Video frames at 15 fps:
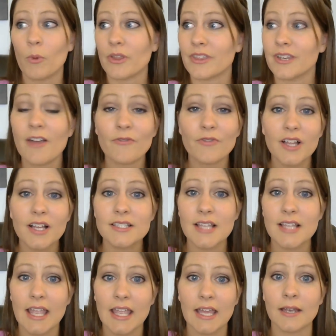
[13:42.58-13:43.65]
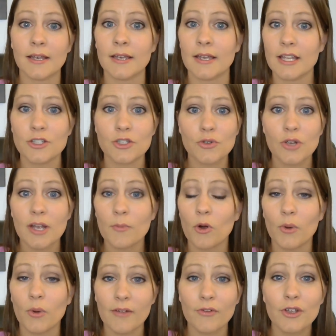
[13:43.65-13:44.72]
with Netflix and Instagram
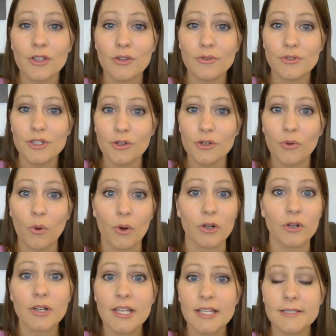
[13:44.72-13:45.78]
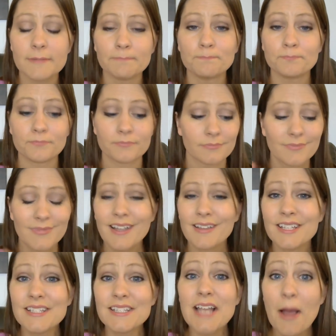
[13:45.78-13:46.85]
or whatever you do, or cookies.
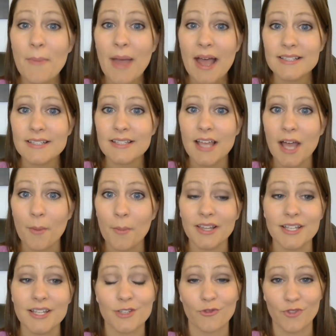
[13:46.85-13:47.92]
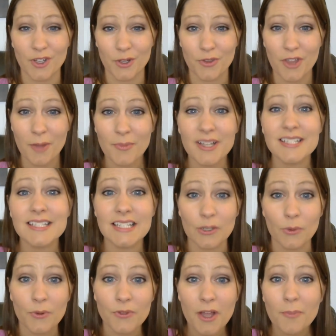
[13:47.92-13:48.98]
Let's not mask them. Let's feel them. Let's
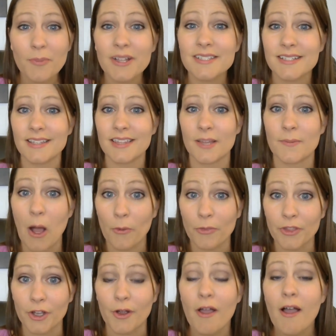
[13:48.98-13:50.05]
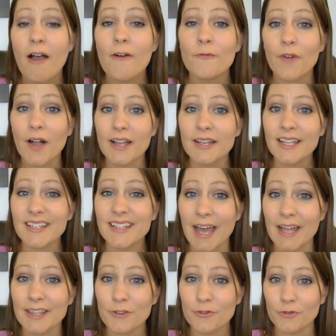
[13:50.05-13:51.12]
deal with them. Let's get them out there. Find a
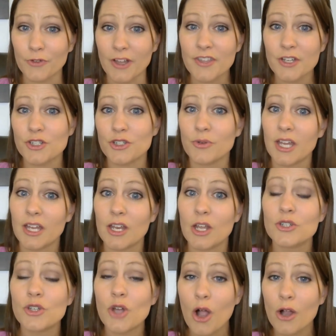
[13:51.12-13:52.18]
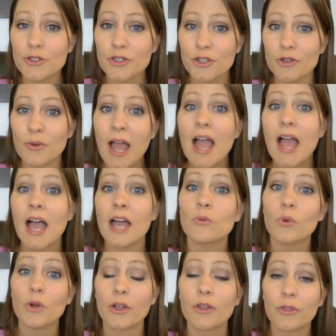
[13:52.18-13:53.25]
godly friend that you can talk to
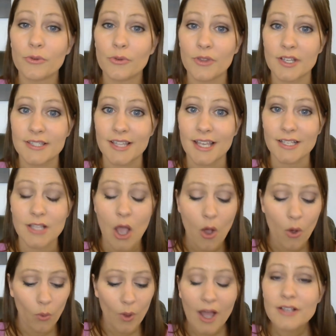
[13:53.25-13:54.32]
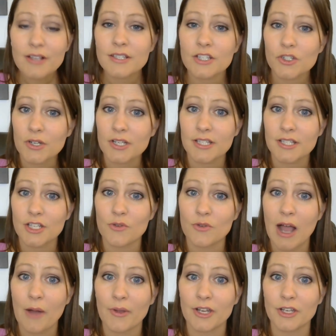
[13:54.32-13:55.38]
and work through these things. What else is stressing
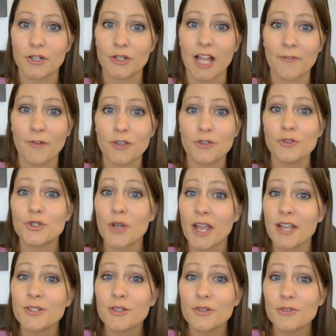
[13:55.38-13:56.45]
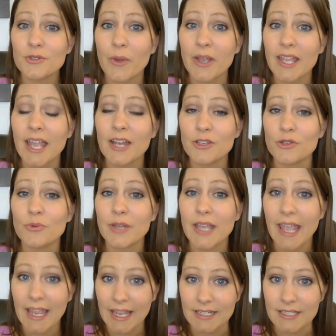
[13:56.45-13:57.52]
you out in your life? Are you trying to lose weight and you
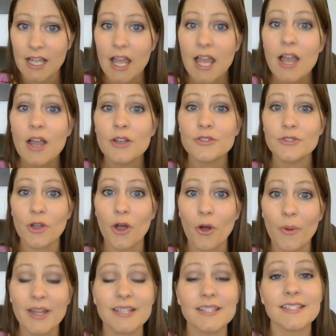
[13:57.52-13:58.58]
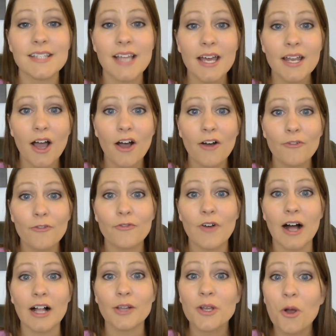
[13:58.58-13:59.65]
can't? So instead of
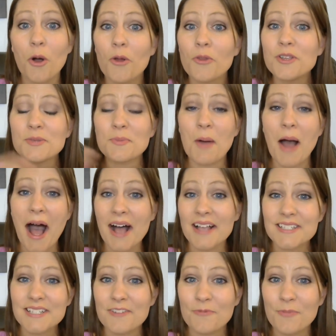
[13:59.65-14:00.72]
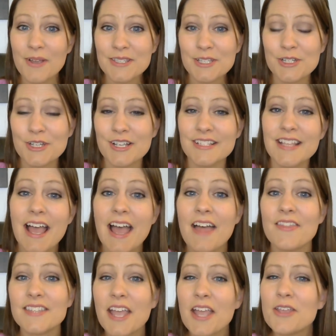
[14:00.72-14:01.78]
following all these positive messages
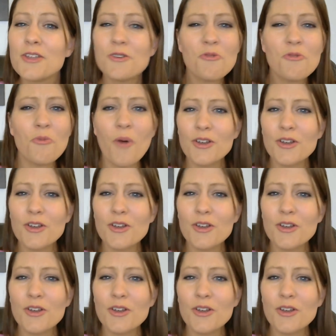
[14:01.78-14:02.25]
that say you're